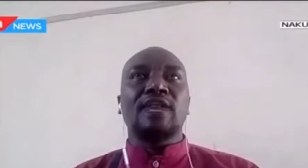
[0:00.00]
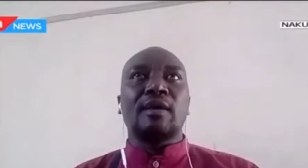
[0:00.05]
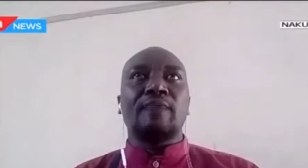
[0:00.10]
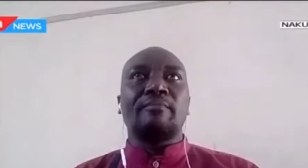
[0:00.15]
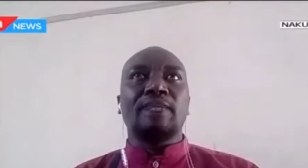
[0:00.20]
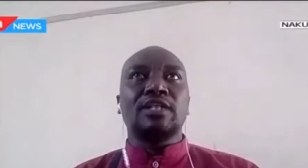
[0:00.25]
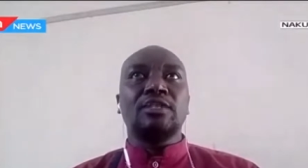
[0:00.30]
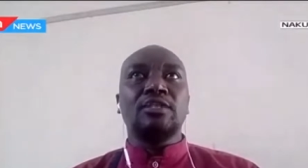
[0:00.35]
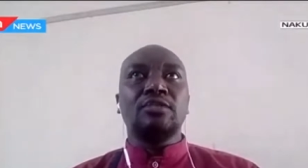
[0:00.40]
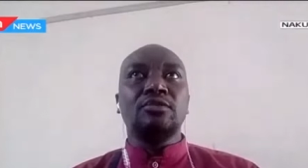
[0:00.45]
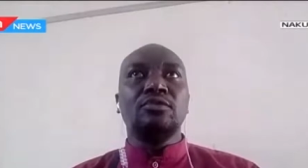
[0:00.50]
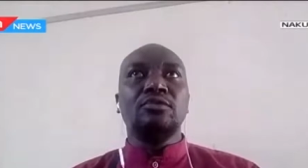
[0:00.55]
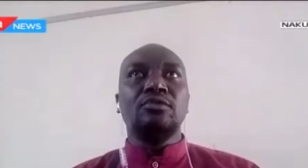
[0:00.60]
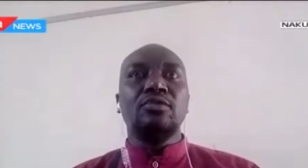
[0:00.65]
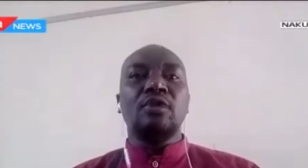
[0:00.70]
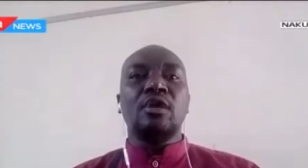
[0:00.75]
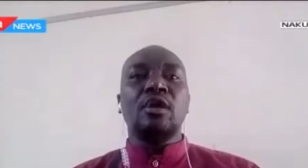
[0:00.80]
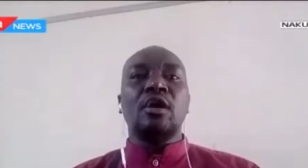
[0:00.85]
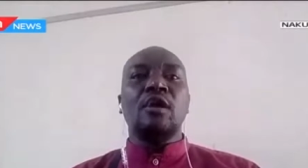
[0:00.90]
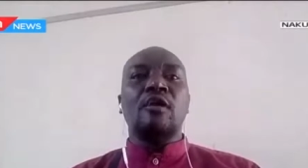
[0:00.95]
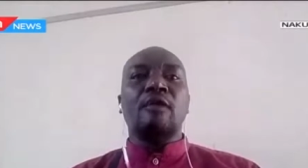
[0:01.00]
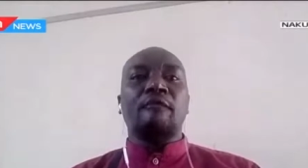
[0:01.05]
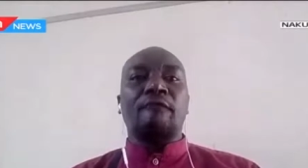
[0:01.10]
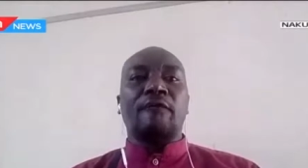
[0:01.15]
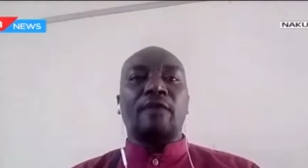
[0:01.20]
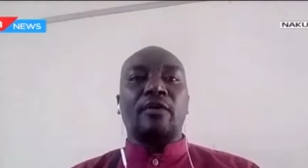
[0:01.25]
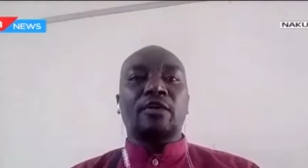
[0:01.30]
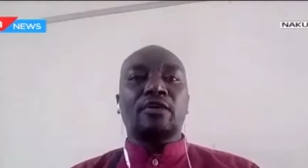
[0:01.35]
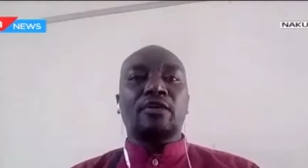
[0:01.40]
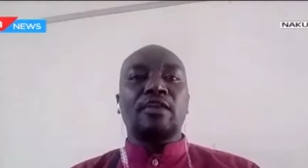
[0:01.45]
Number two,
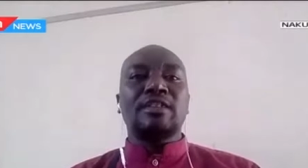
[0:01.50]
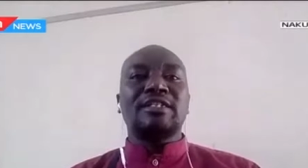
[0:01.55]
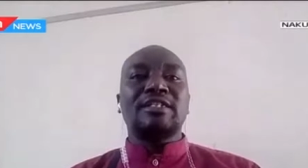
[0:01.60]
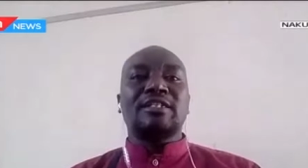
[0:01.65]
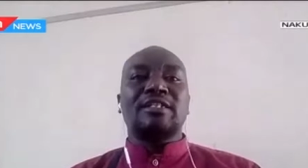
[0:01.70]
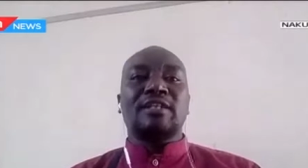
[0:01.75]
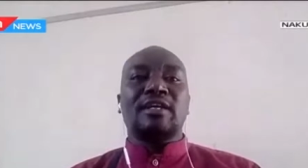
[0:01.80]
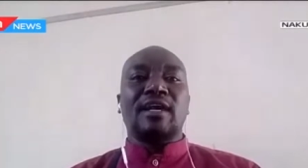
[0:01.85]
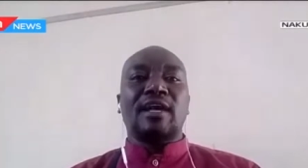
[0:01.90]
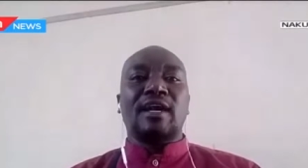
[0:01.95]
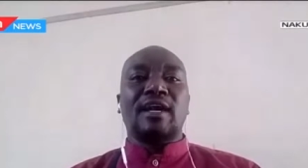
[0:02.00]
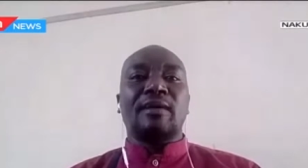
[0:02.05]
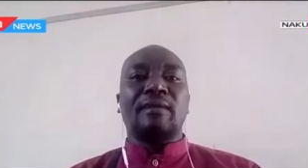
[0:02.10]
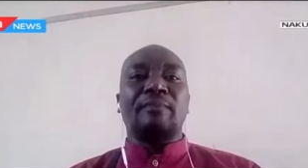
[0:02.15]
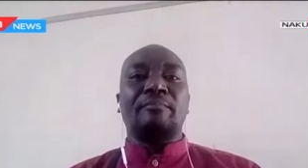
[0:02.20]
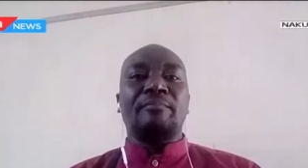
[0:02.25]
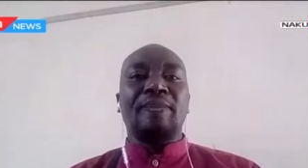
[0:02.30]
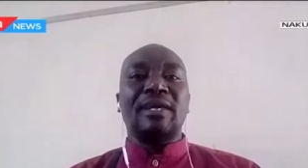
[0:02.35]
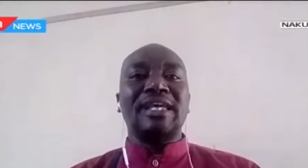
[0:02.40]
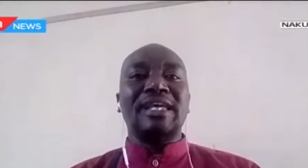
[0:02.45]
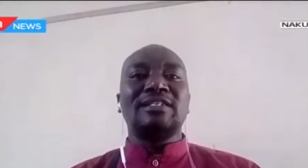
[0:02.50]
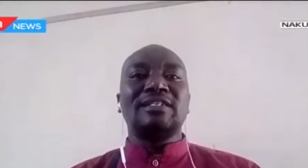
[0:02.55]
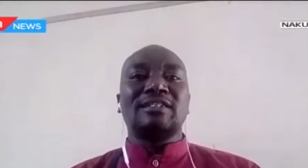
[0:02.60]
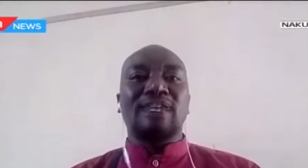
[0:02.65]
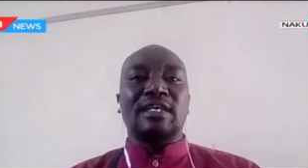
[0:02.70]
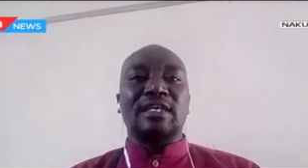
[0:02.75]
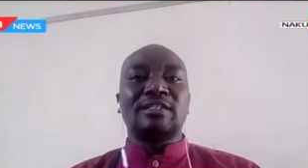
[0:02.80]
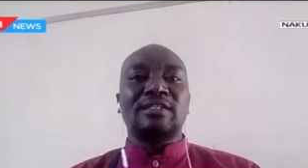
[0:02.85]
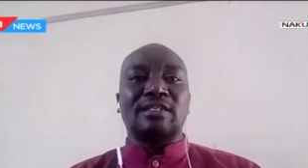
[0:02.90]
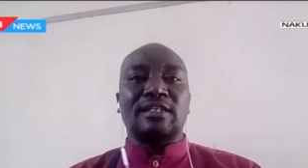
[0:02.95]
for not uh, being
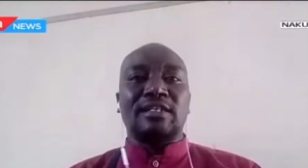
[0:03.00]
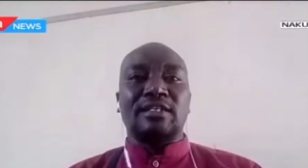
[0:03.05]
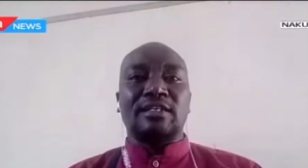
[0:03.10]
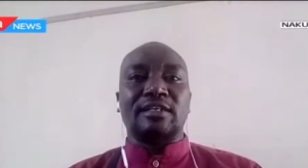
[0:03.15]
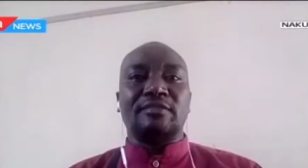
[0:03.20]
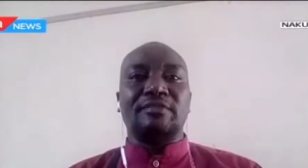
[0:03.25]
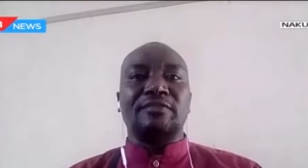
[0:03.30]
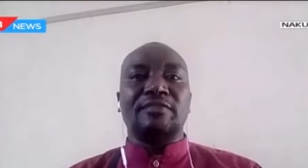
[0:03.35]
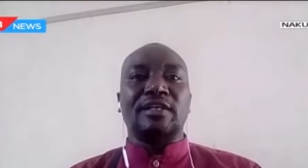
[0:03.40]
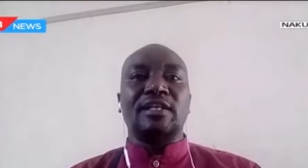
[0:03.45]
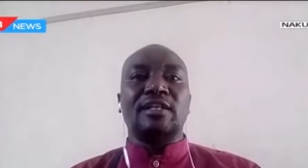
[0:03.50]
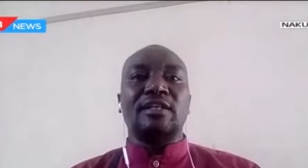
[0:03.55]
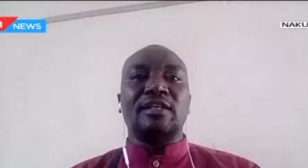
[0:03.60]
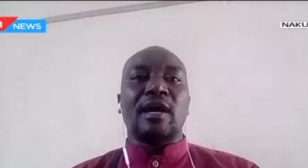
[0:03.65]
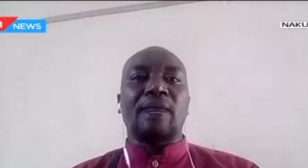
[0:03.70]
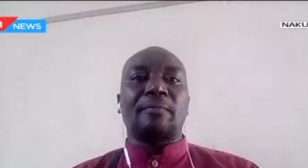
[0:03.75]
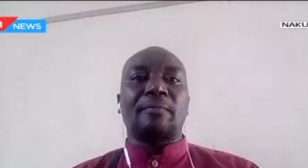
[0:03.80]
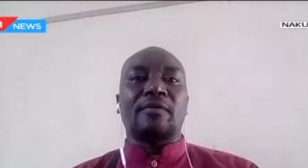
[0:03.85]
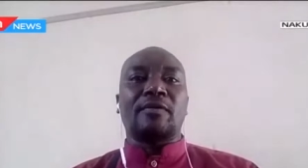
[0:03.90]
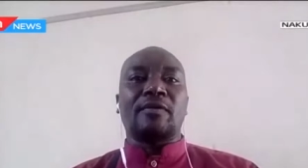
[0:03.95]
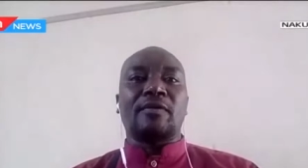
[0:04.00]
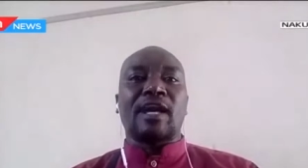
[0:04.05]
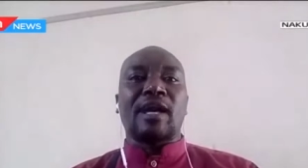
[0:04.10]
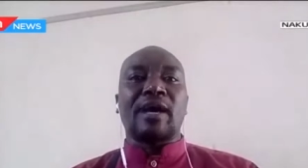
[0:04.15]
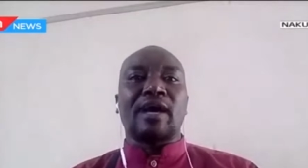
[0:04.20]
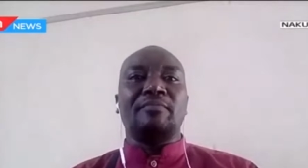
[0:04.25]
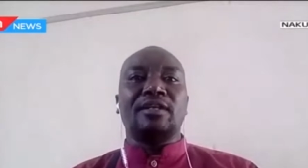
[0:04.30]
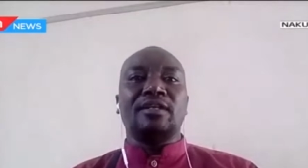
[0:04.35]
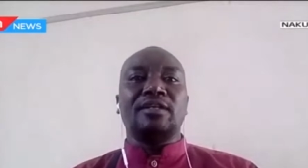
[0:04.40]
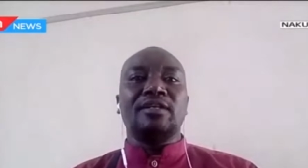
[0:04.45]
sensitive in their
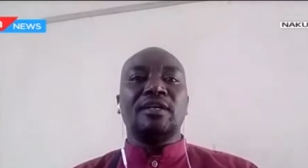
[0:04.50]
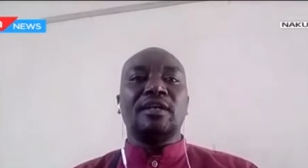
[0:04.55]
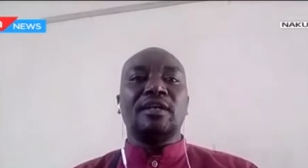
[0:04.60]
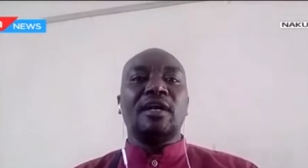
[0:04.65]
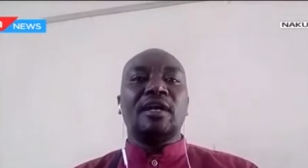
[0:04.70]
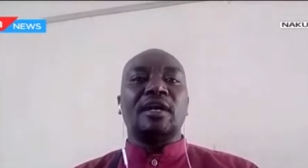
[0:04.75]
programming.